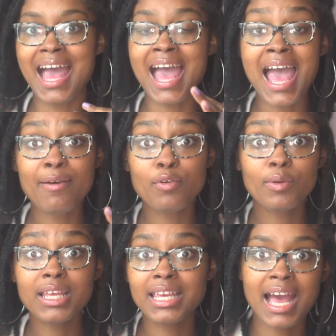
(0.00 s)
I haven't
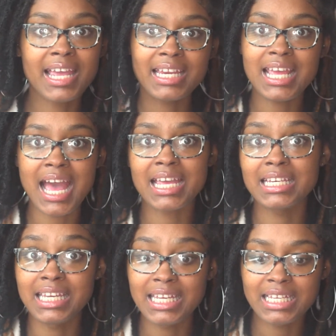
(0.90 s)
really got any
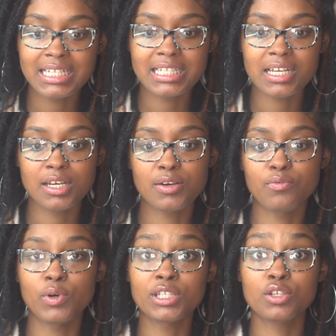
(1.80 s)
ideas
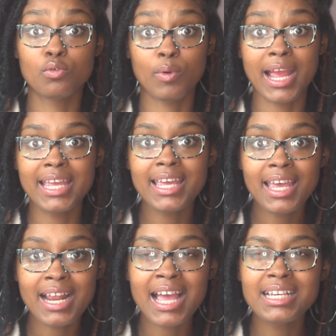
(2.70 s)
of what to write
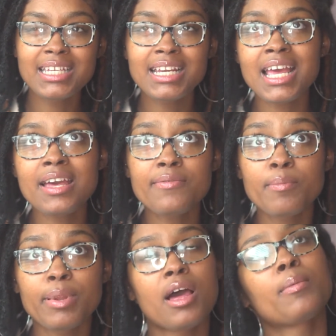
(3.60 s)
yet. I did have a
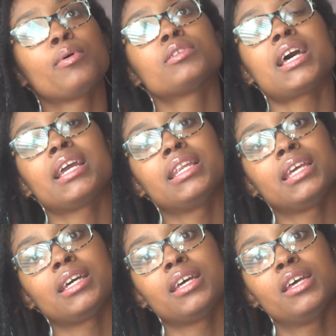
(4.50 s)
blog post
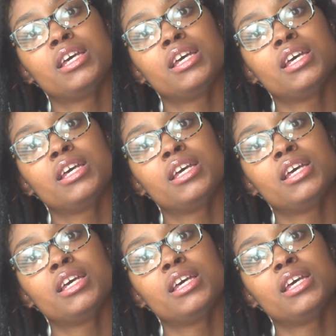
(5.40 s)
idea.